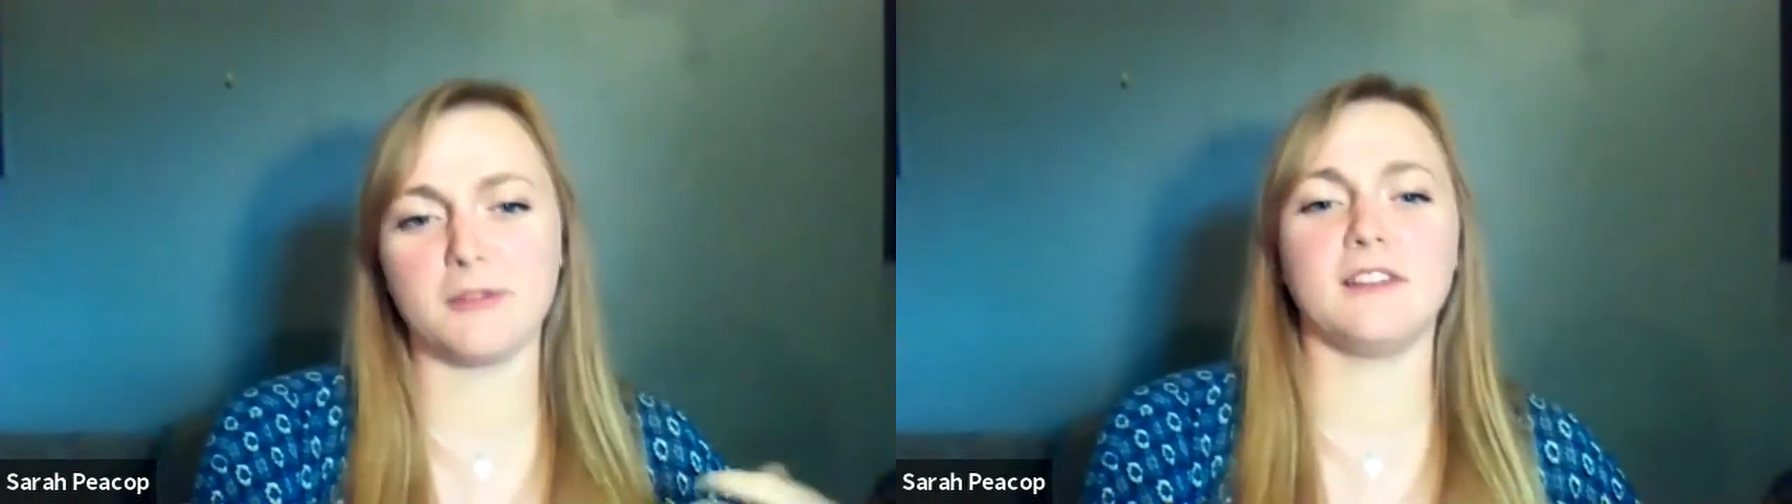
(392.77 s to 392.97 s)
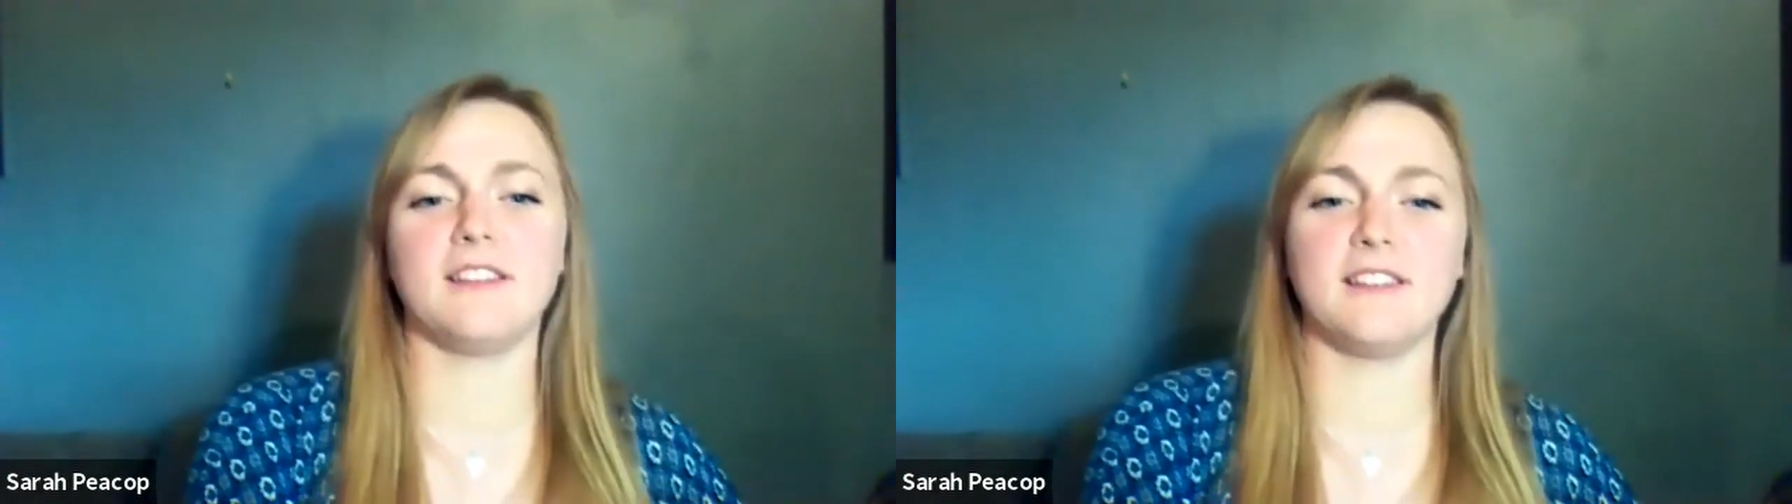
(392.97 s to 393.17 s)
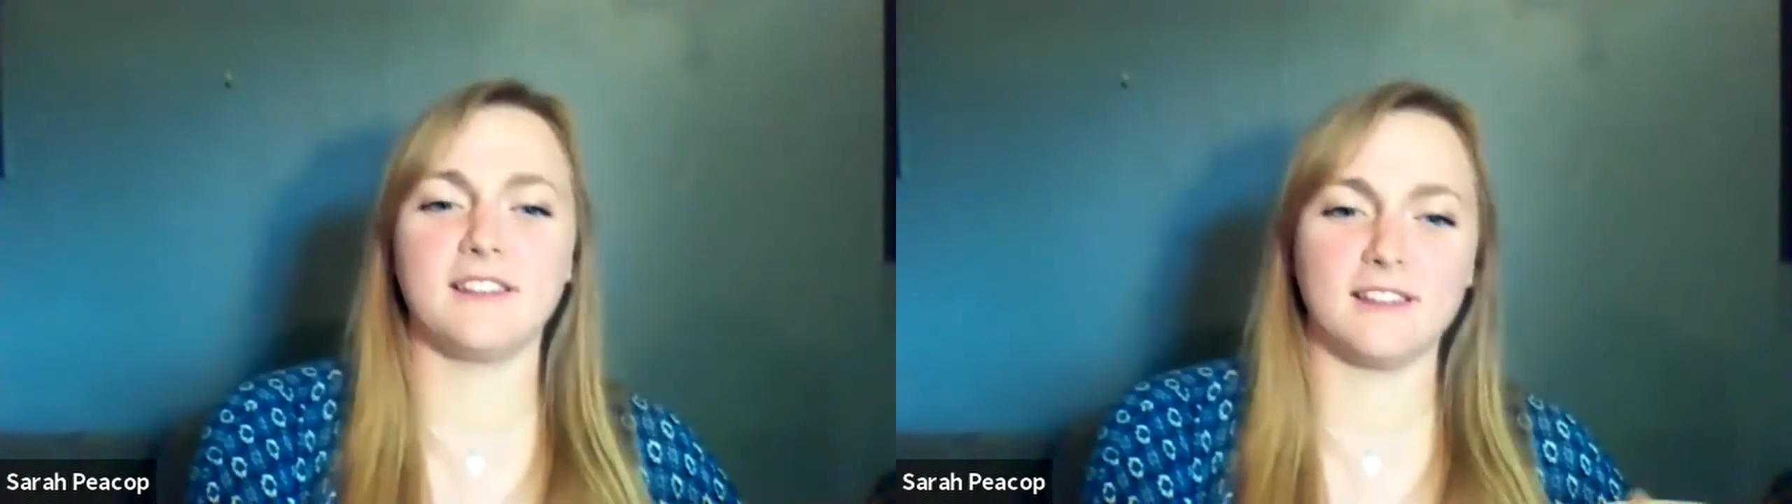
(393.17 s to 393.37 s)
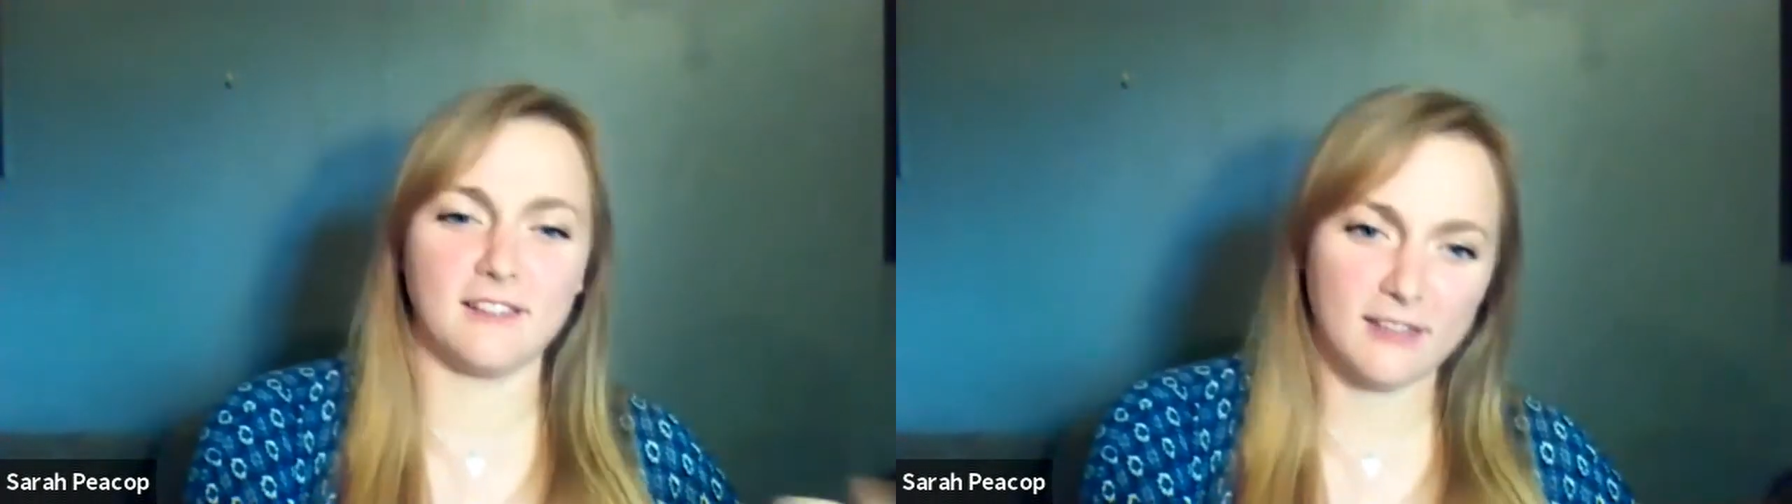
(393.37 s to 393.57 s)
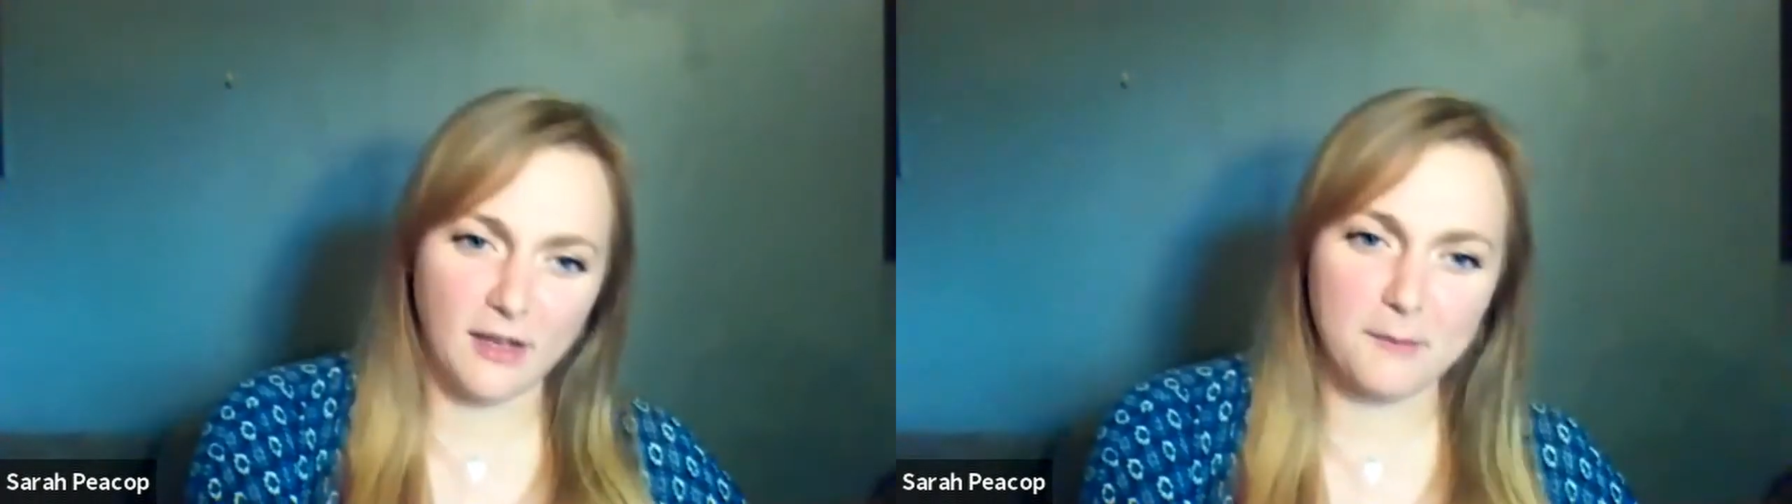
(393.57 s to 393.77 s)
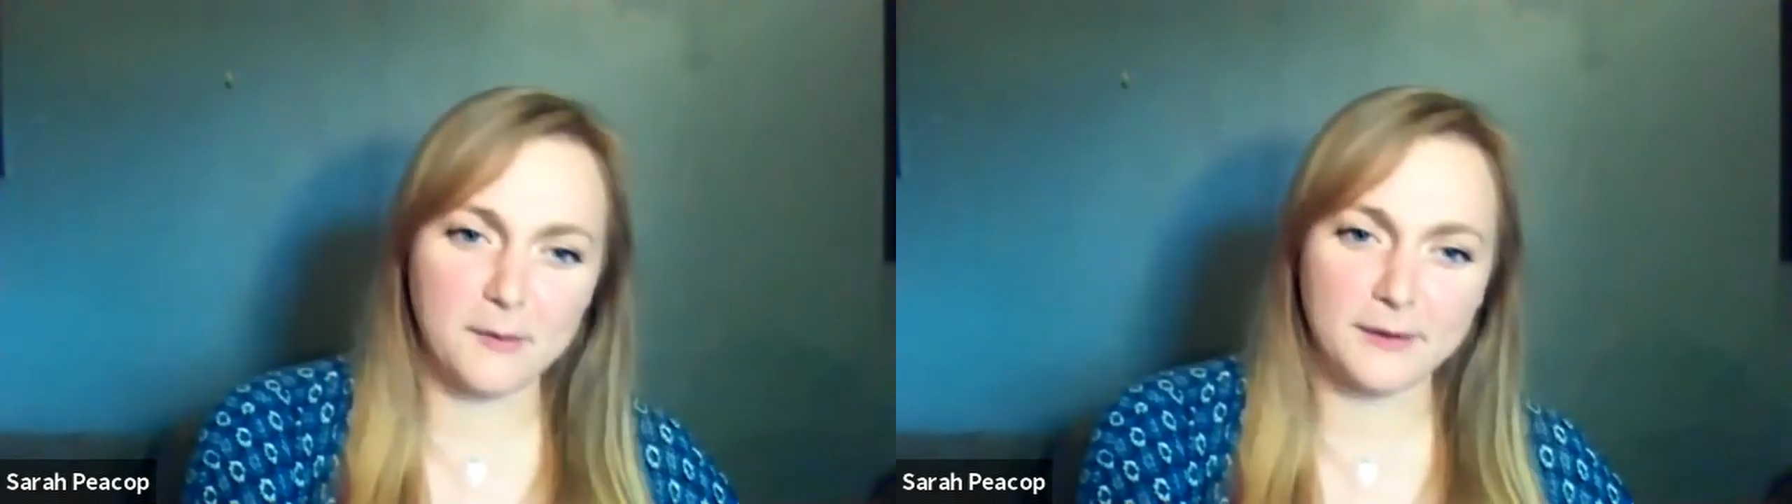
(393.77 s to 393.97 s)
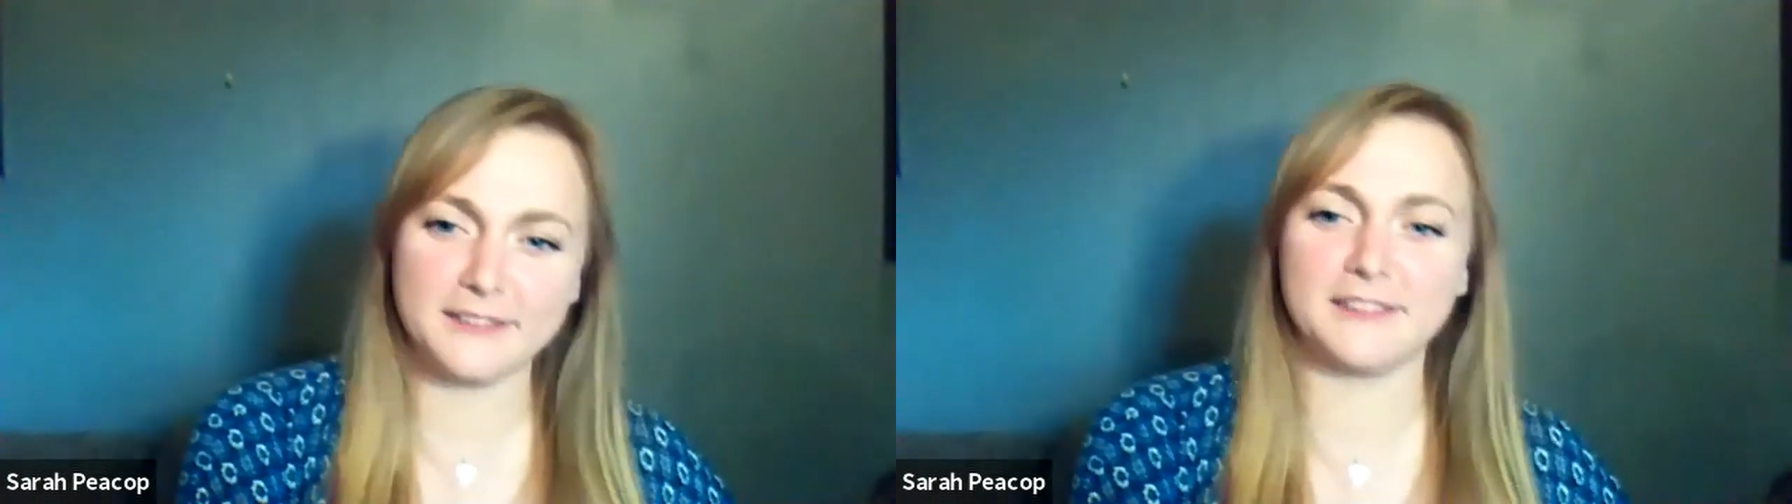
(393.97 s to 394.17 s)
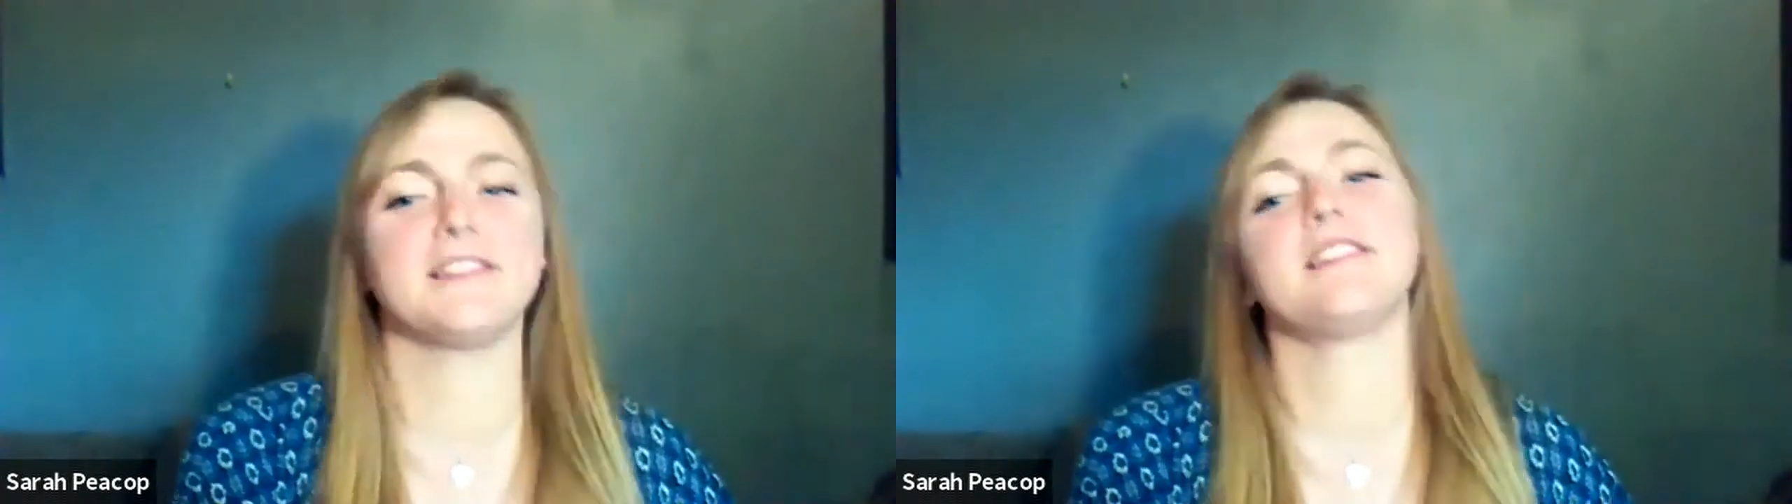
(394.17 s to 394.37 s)
ones and thermal
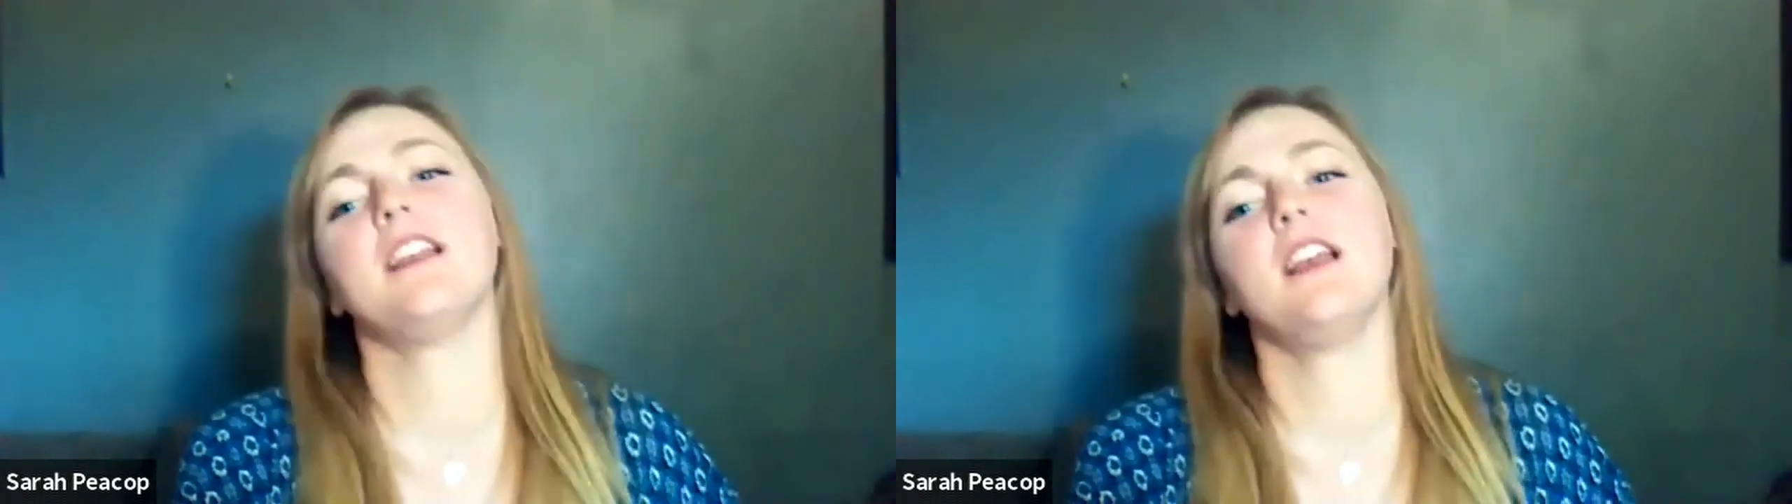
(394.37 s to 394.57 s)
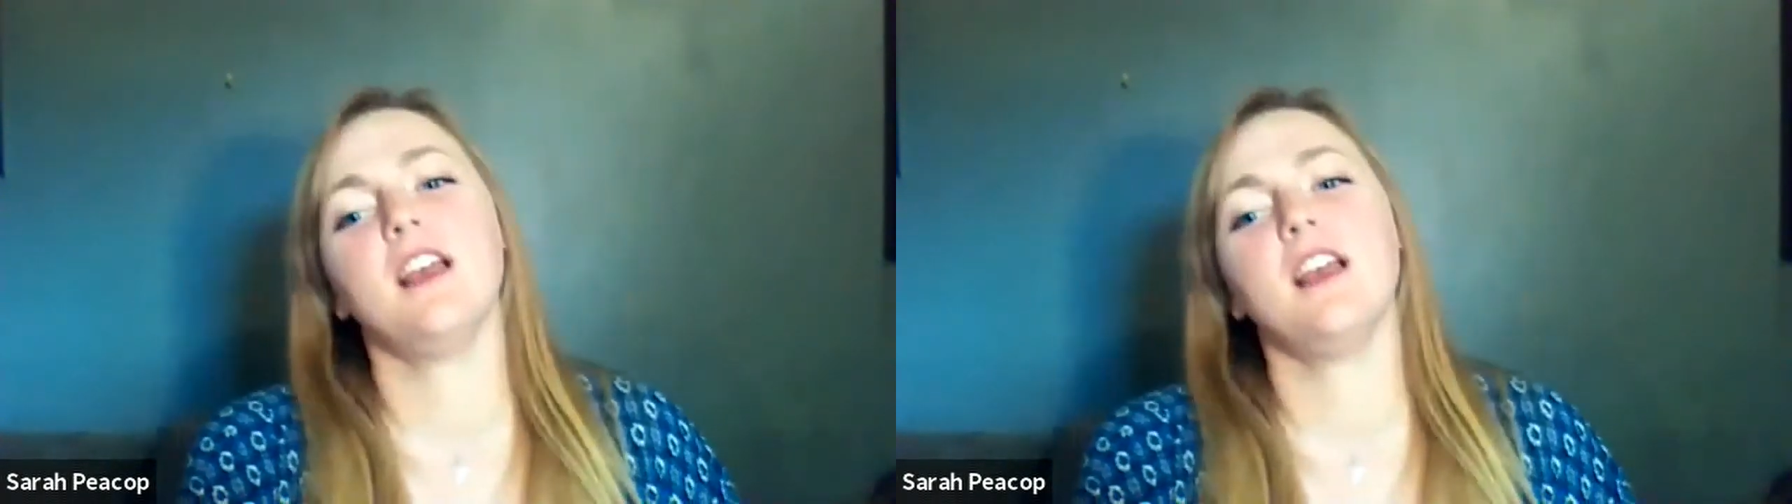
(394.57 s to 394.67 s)
ones.